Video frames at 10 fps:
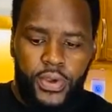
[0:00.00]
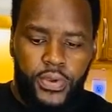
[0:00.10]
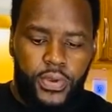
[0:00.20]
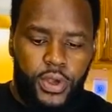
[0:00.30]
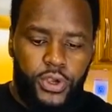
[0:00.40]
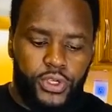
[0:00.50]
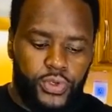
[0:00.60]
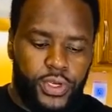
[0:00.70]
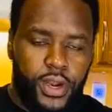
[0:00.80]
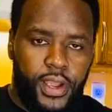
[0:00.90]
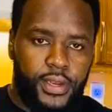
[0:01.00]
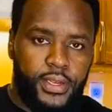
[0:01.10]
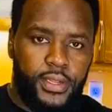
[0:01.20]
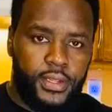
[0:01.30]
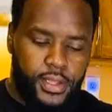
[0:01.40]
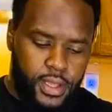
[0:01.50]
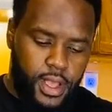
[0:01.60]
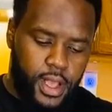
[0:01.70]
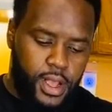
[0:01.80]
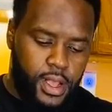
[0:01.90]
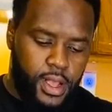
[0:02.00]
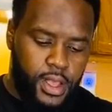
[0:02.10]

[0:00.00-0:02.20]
we are going to grind our